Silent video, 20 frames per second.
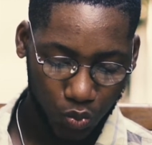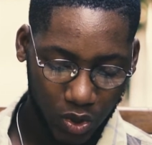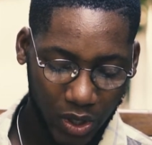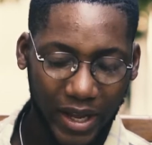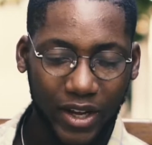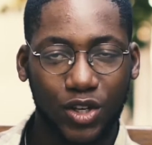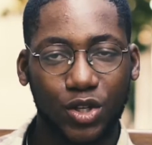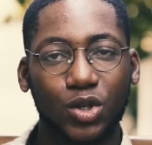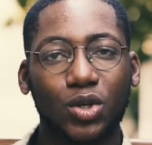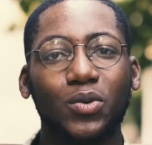
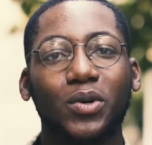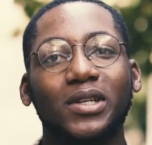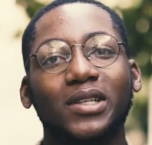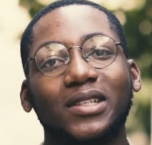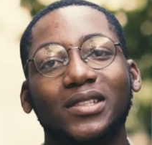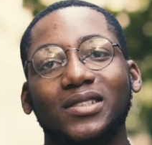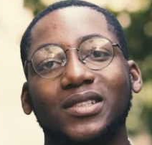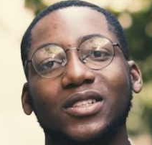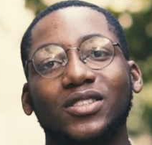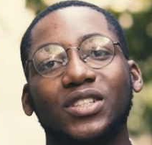Like, when
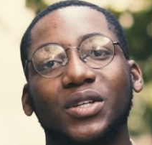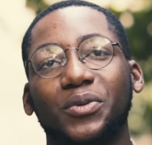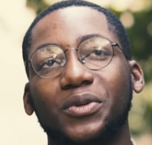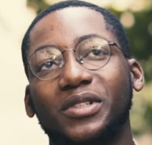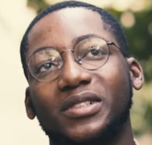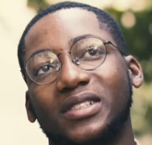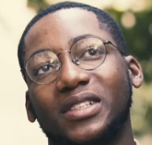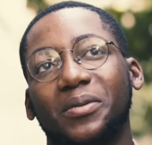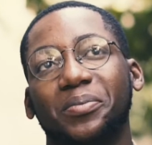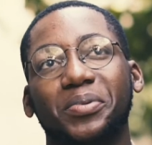they say
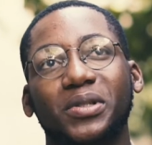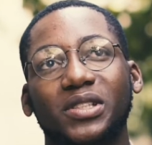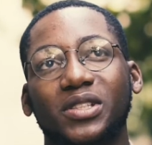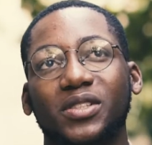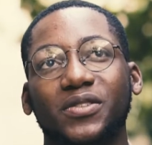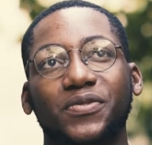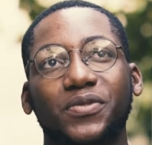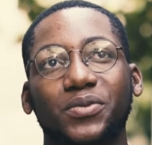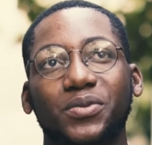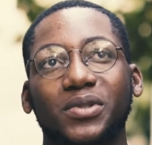somebody's a
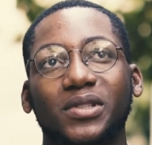pitiful